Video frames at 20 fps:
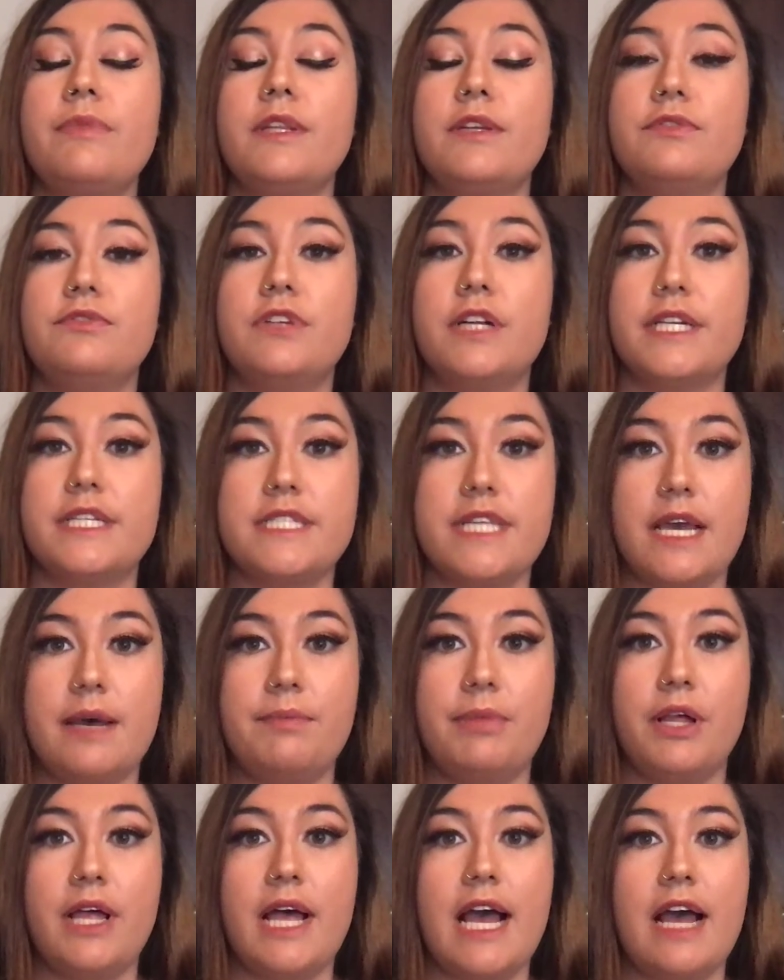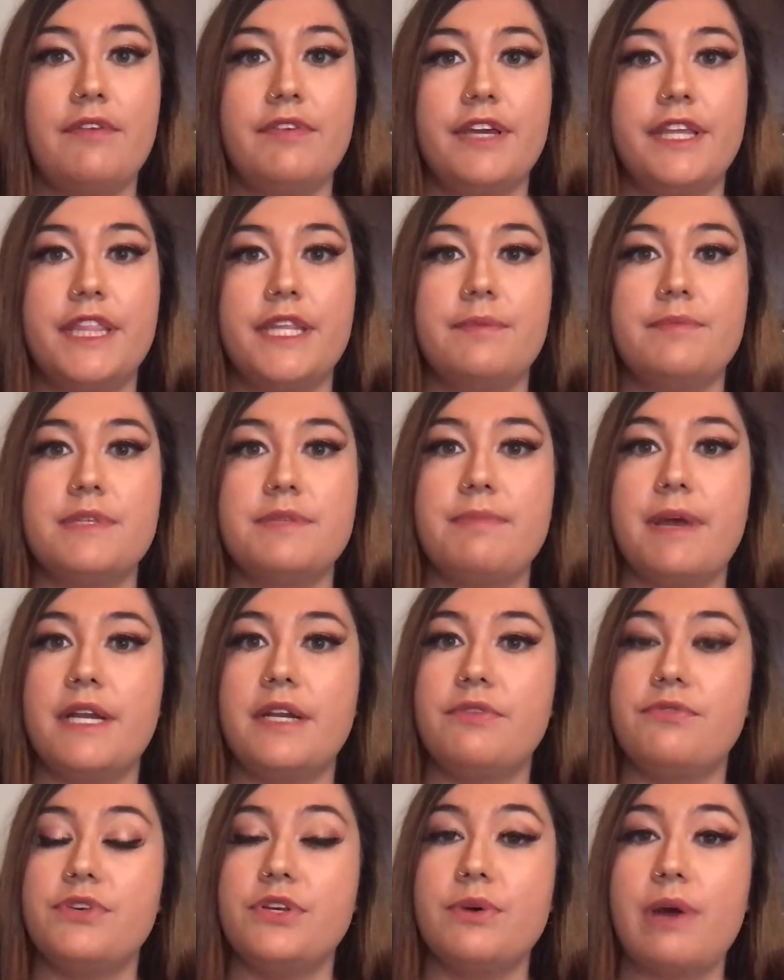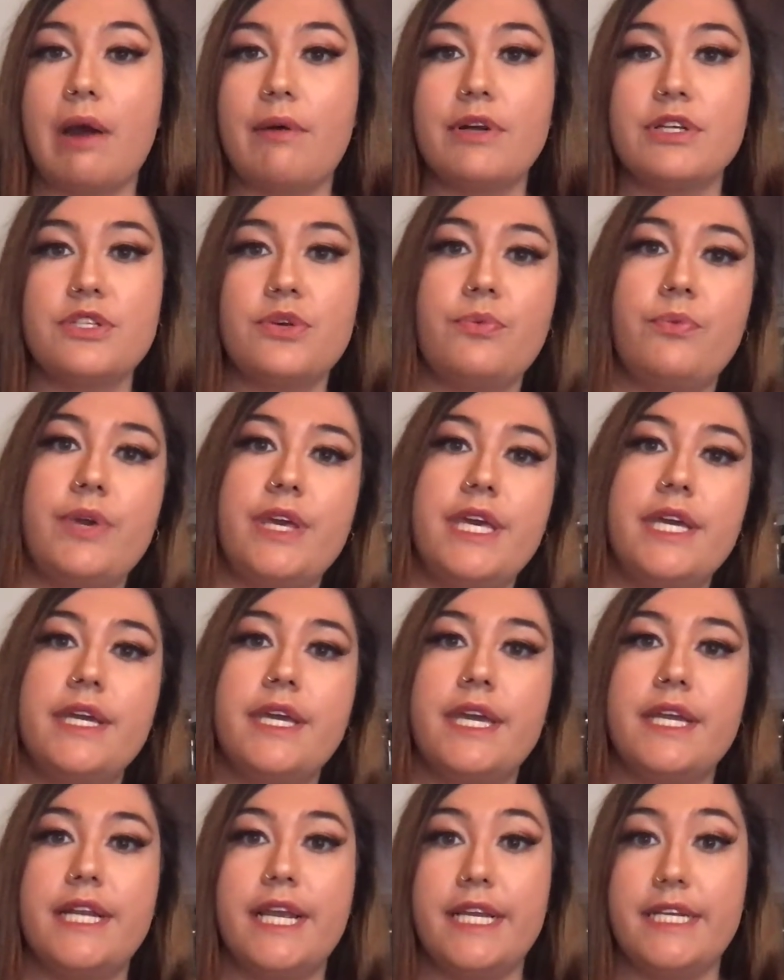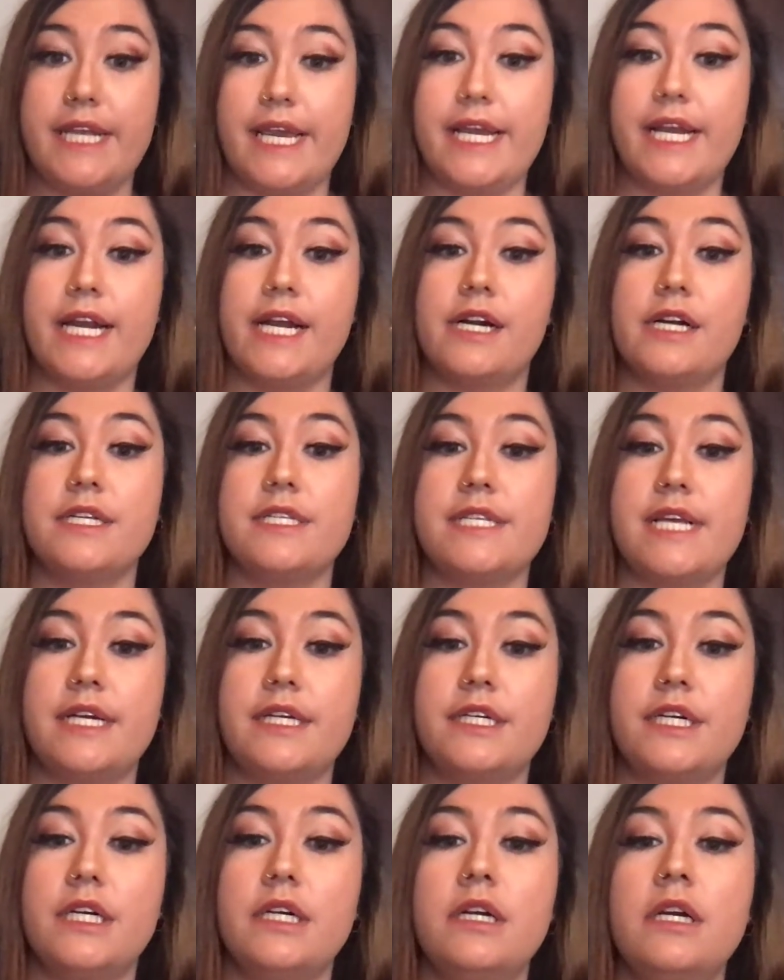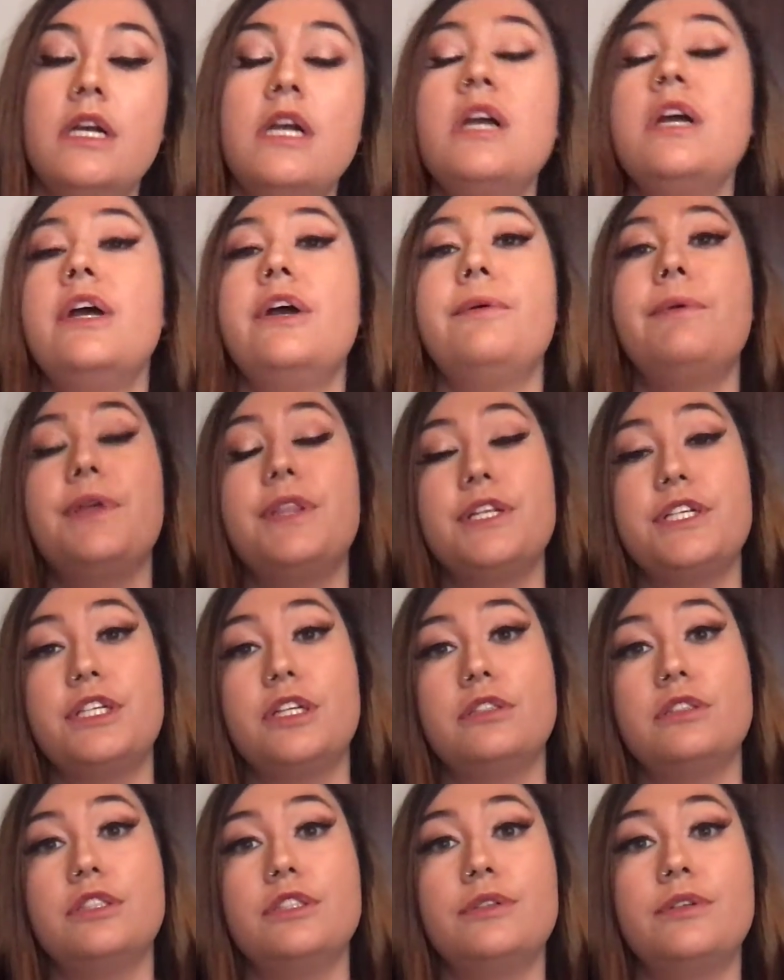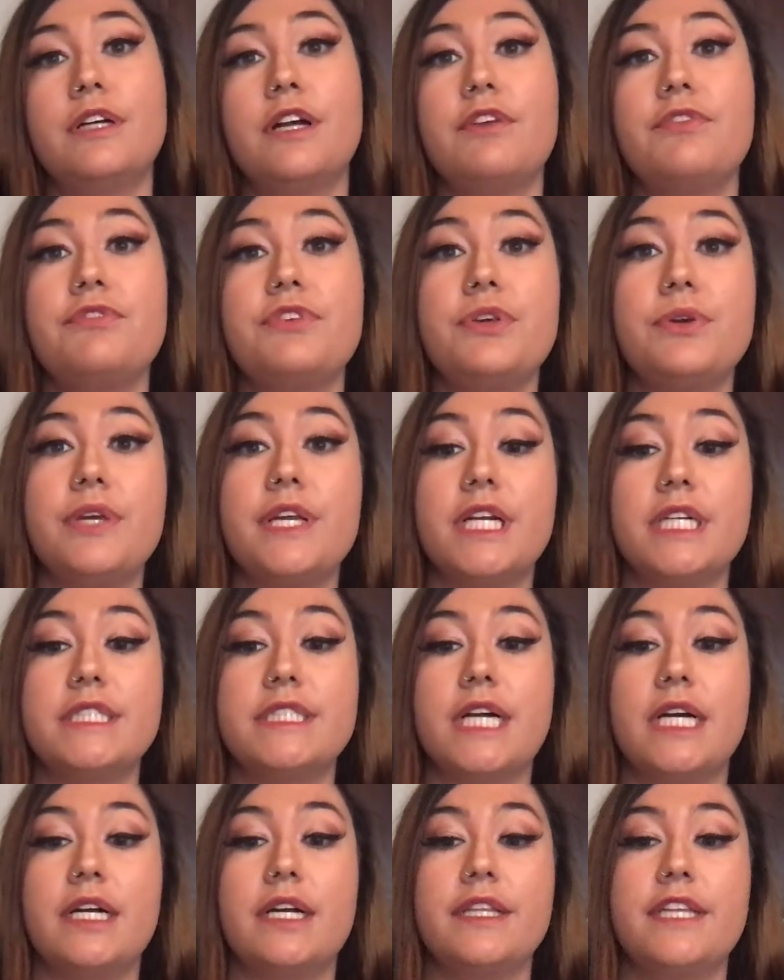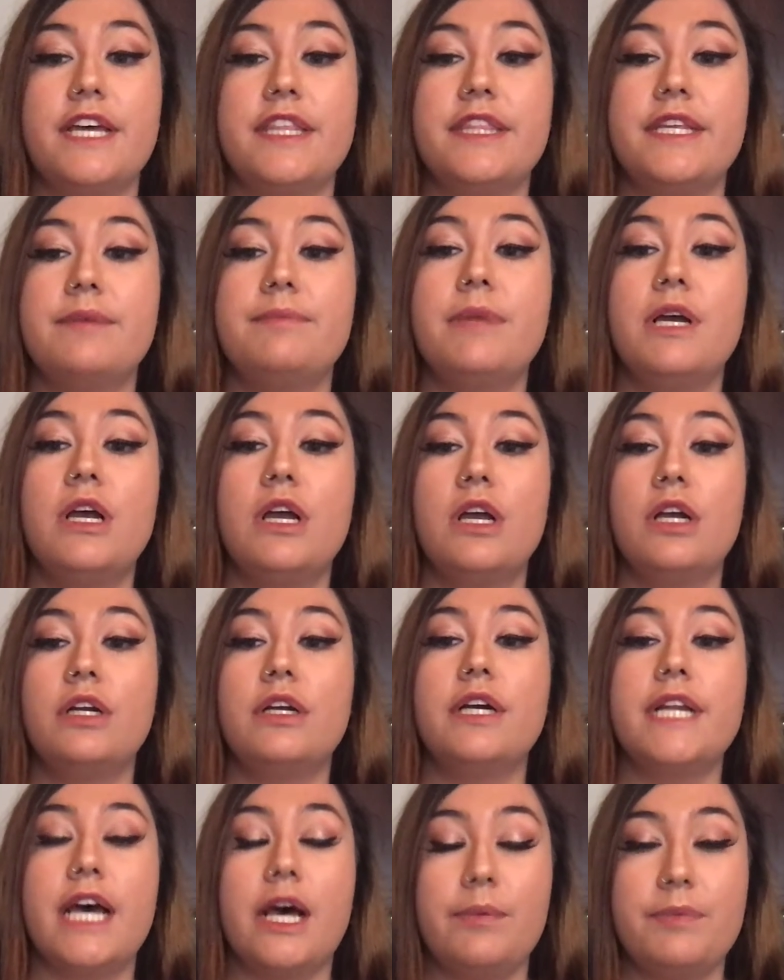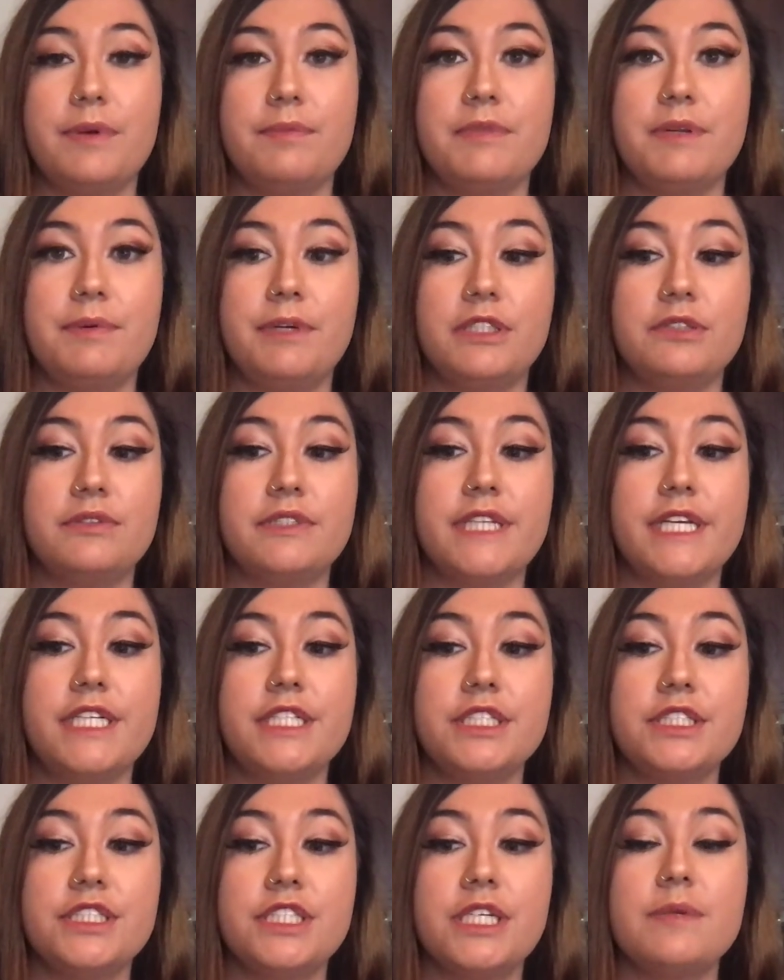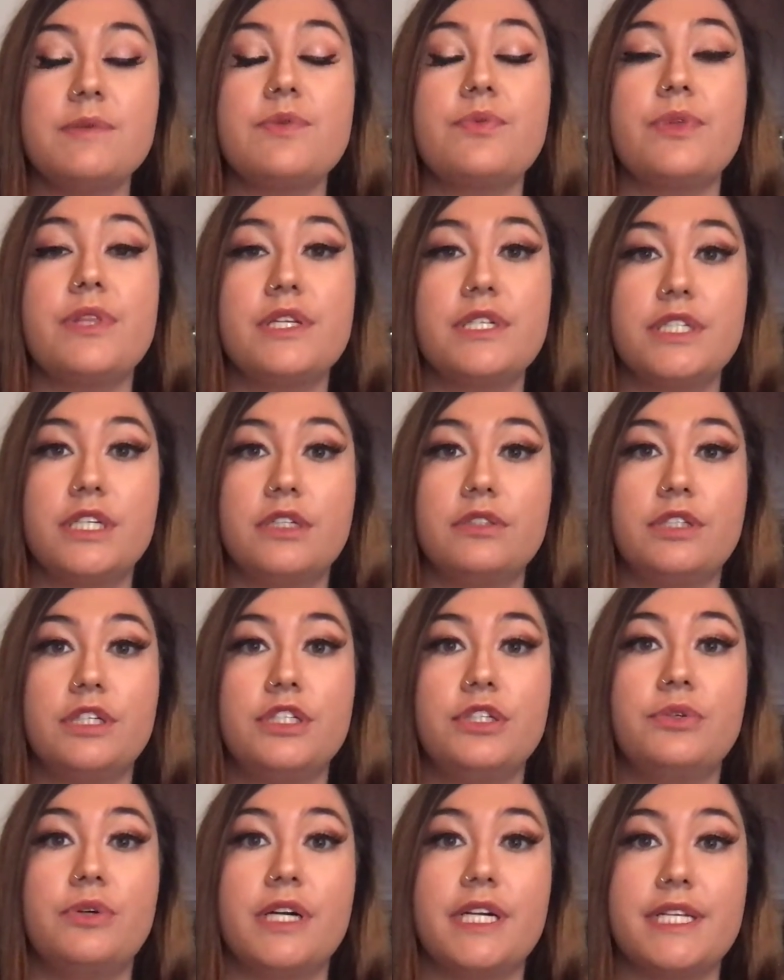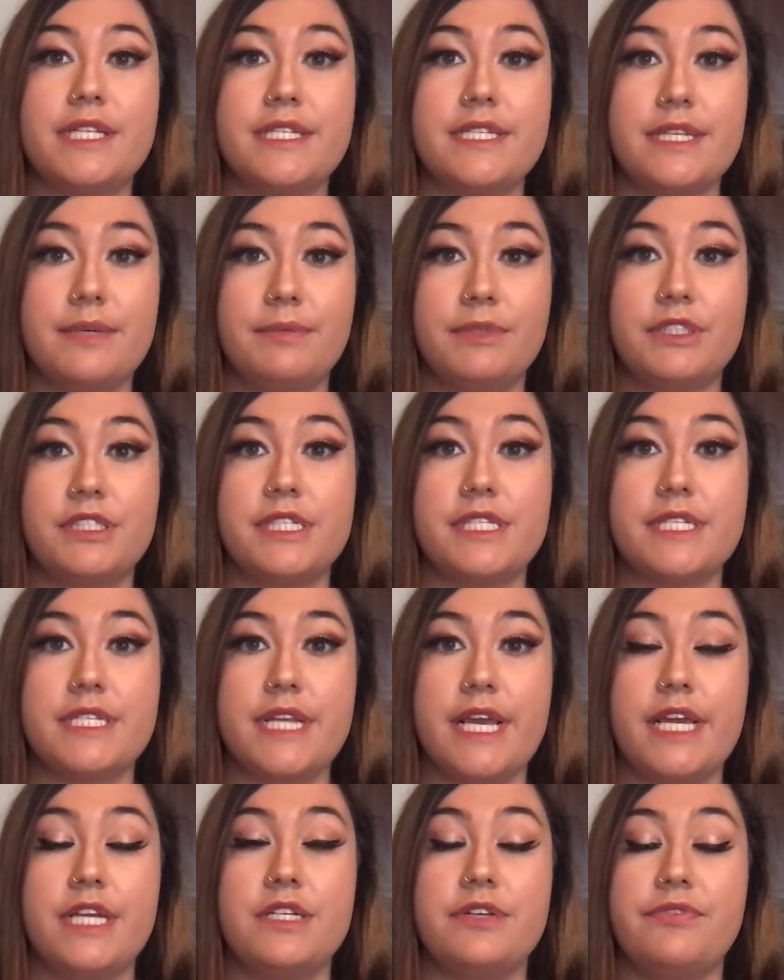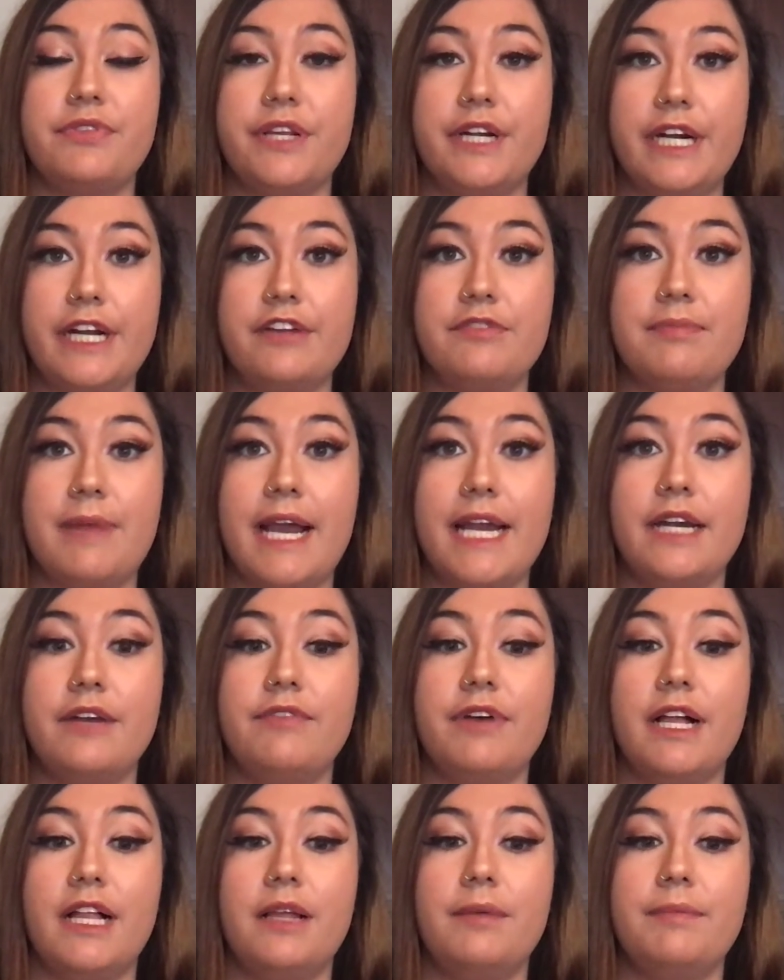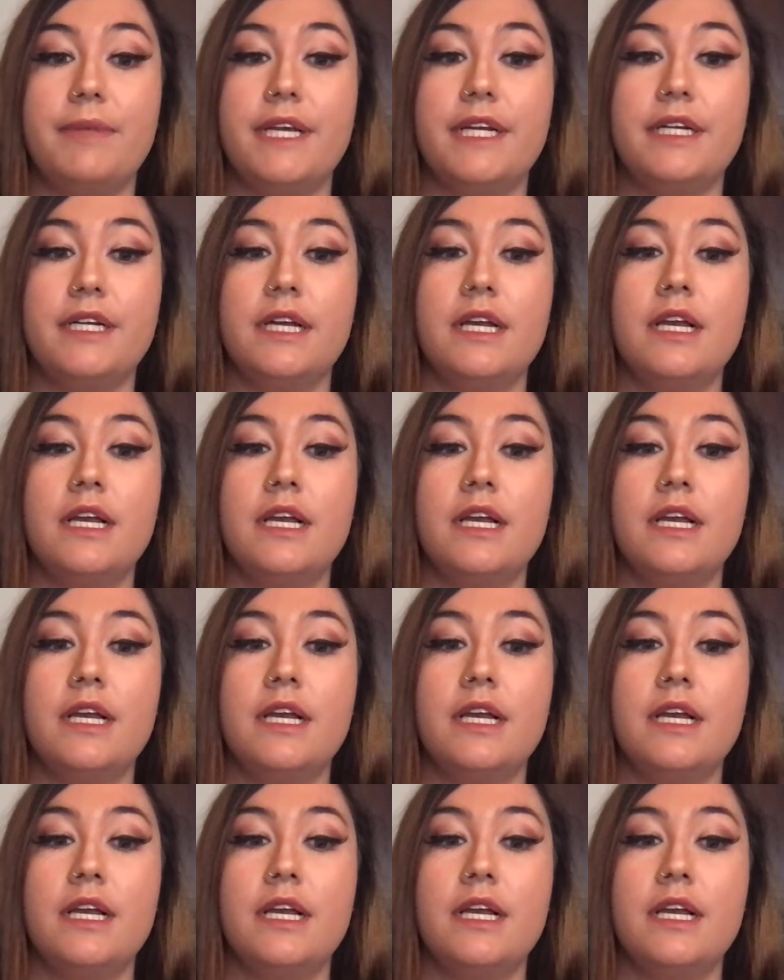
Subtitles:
For example, having them spend a few hours a week in a daycare center with children who are a few years younger than them could help them to build relationships with children who are at a similar stage of theory of mind development,